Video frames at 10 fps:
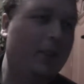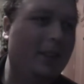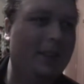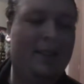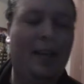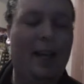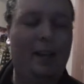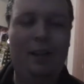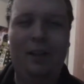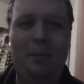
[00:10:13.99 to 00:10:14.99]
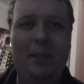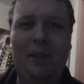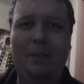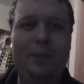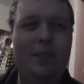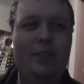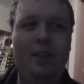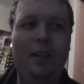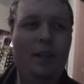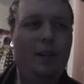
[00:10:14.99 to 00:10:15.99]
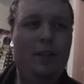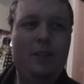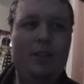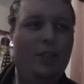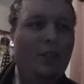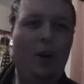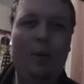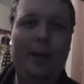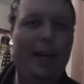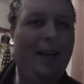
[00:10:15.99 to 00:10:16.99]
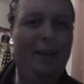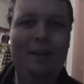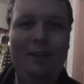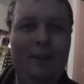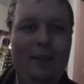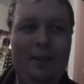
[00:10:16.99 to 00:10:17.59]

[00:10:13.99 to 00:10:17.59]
the dialogue becomes so bad.